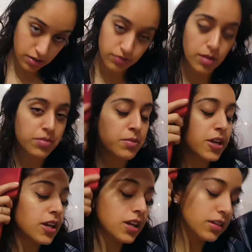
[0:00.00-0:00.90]
from the
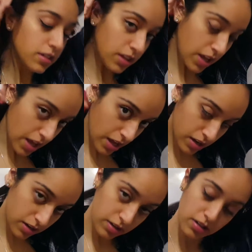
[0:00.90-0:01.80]
beginning to the
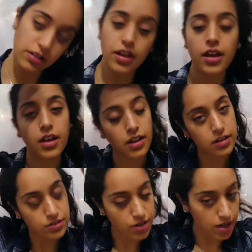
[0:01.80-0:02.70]
end
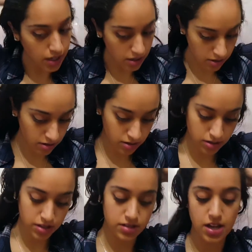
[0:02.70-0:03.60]
and try to get all
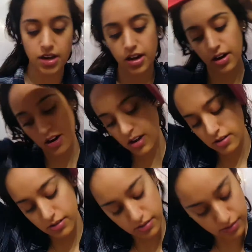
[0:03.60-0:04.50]
the dead hair out.